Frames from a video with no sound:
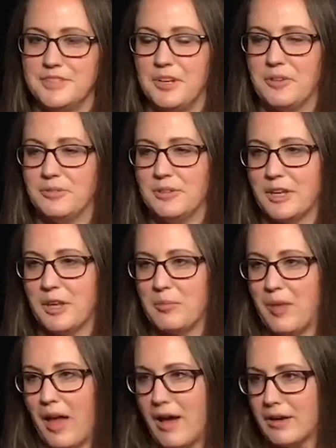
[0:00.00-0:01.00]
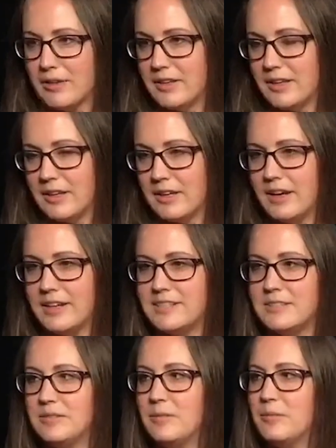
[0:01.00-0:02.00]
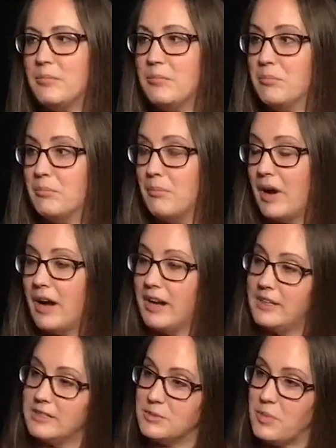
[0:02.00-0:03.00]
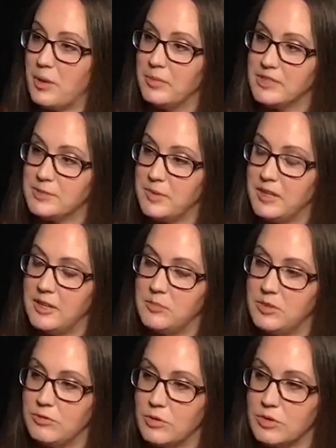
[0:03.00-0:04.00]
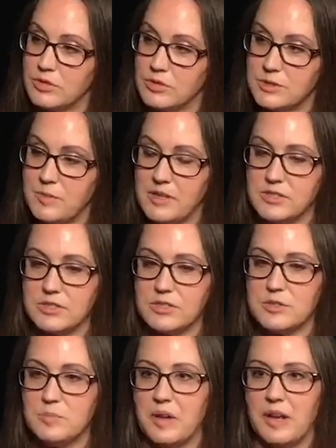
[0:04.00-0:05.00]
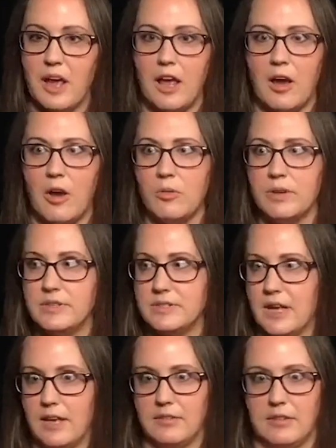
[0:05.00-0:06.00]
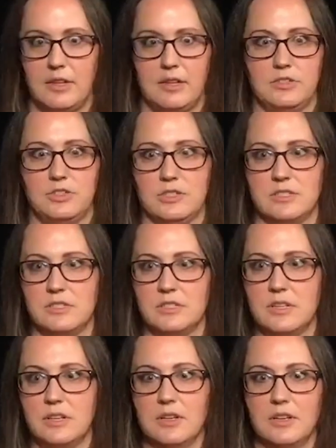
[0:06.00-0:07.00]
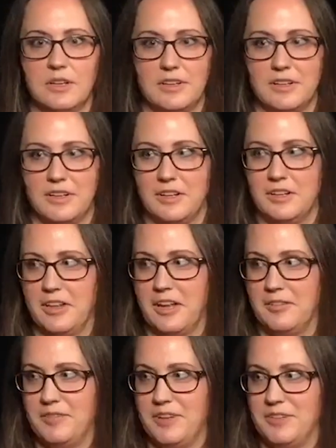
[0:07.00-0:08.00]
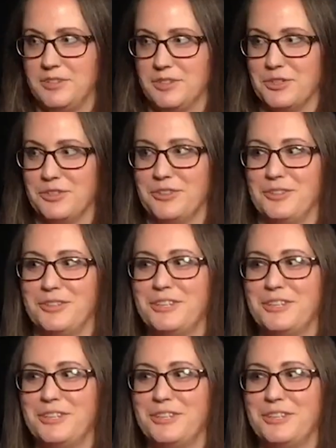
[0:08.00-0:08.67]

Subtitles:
looking back, like, I didn't mind public speaking before Toastmasters, but I always had just a lot of internal